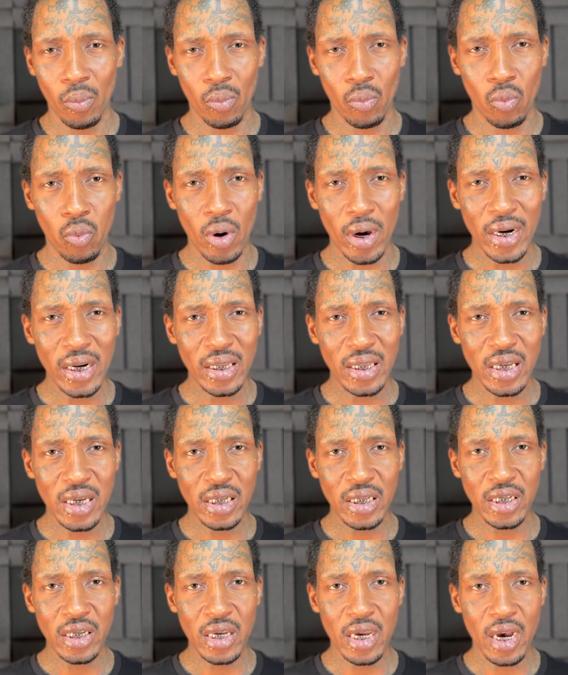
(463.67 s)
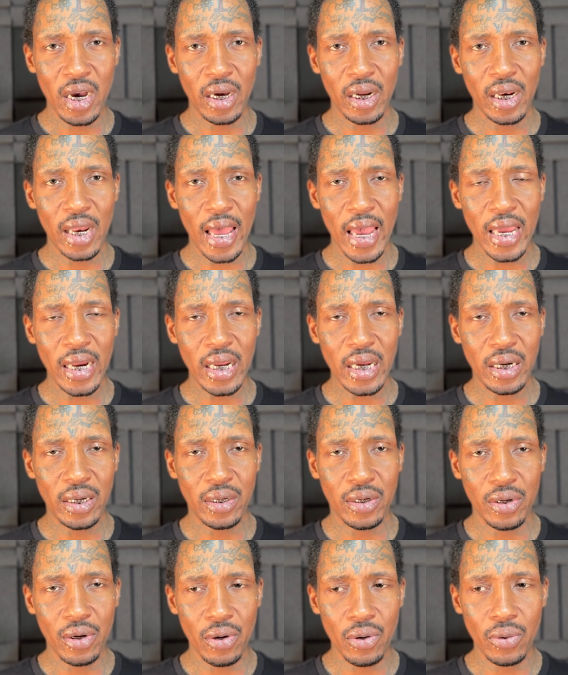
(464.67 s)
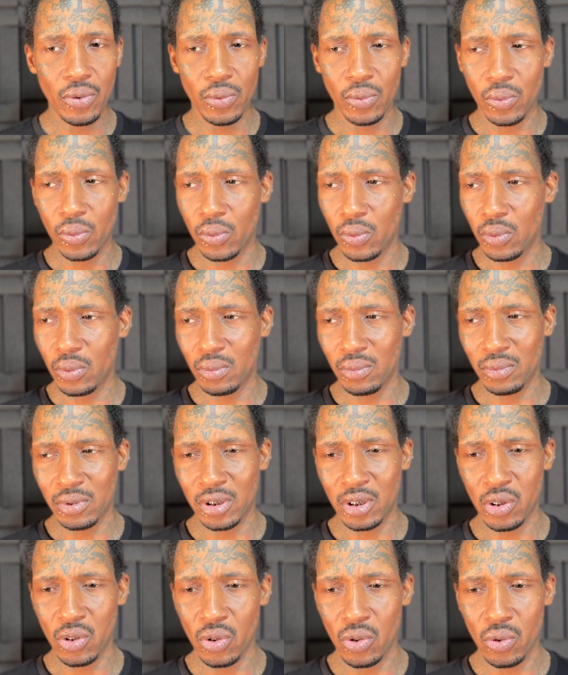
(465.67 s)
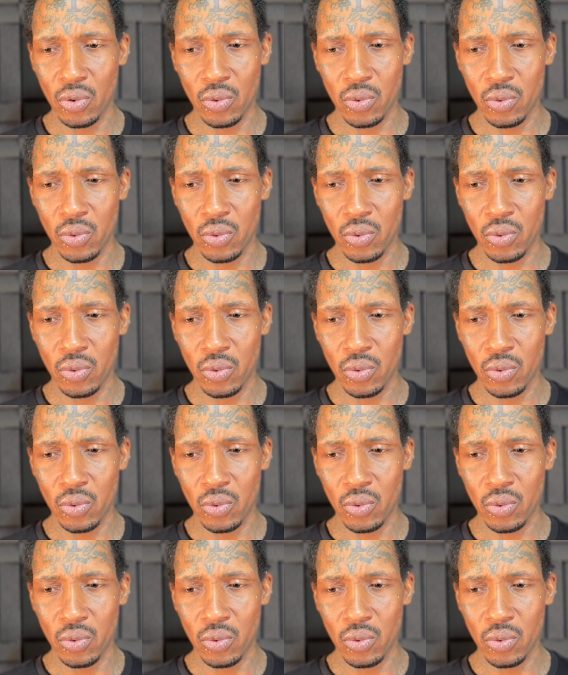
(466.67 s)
what did this young lady do to